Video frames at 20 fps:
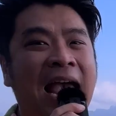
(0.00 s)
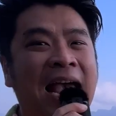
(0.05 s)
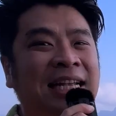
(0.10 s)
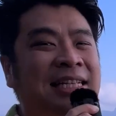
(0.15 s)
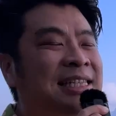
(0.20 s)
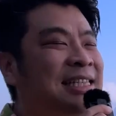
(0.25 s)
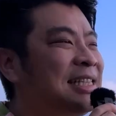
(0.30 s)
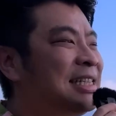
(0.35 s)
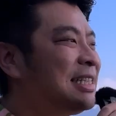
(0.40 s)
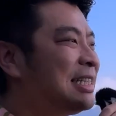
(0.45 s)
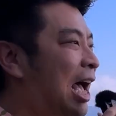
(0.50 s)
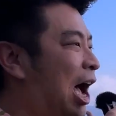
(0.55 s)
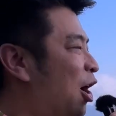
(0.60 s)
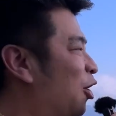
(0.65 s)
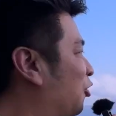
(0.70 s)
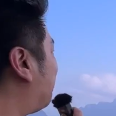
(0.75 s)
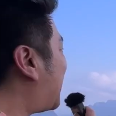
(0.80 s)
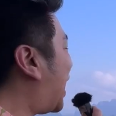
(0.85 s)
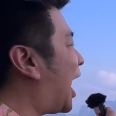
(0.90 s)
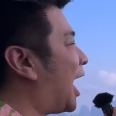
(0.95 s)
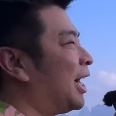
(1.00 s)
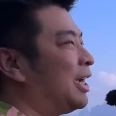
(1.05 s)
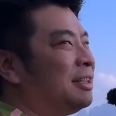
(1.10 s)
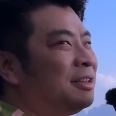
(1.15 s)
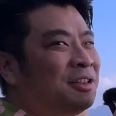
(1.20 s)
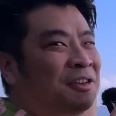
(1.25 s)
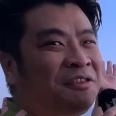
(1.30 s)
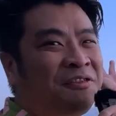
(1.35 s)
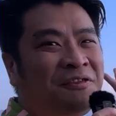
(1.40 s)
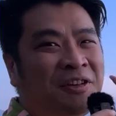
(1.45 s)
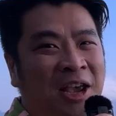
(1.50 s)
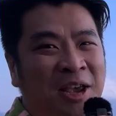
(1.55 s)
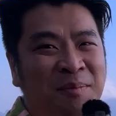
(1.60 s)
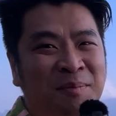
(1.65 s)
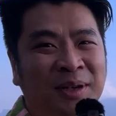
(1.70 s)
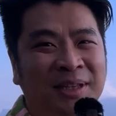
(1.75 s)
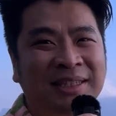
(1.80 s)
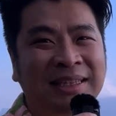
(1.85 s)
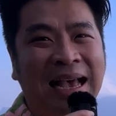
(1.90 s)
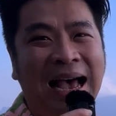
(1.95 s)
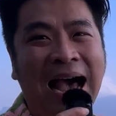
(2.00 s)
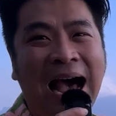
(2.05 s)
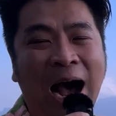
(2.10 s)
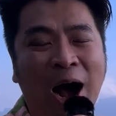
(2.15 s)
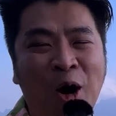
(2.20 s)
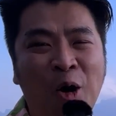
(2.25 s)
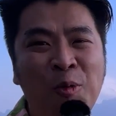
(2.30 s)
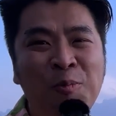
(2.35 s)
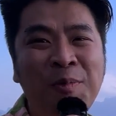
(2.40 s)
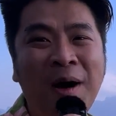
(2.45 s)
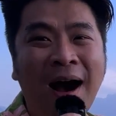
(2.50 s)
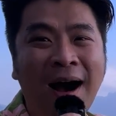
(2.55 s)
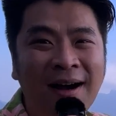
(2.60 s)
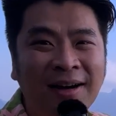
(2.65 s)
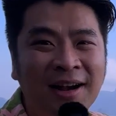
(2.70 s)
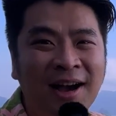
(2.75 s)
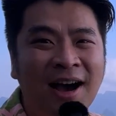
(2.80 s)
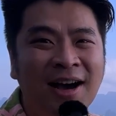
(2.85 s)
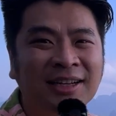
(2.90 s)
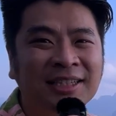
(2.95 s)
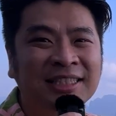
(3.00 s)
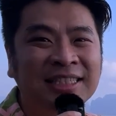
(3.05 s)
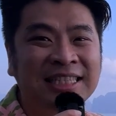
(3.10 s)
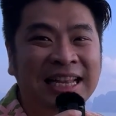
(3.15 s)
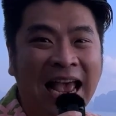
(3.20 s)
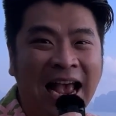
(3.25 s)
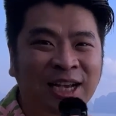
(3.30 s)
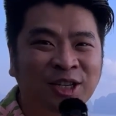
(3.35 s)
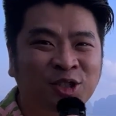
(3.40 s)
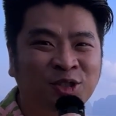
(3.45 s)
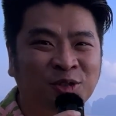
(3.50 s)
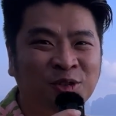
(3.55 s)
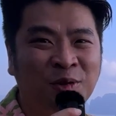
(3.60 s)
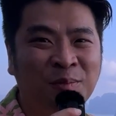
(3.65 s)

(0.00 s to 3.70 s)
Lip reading: and south by the famous Phang Nga National